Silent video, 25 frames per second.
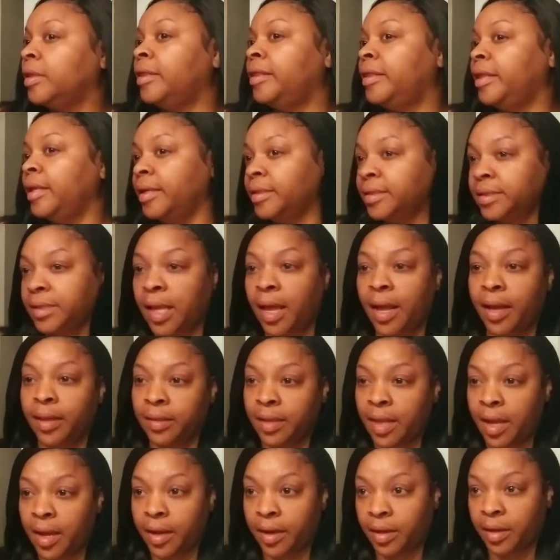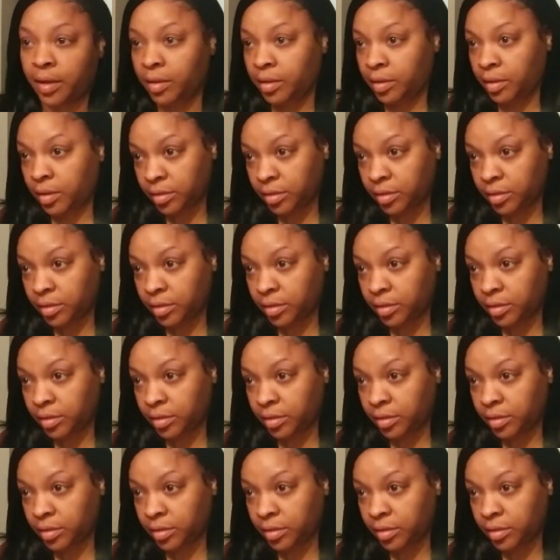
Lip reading: this I like.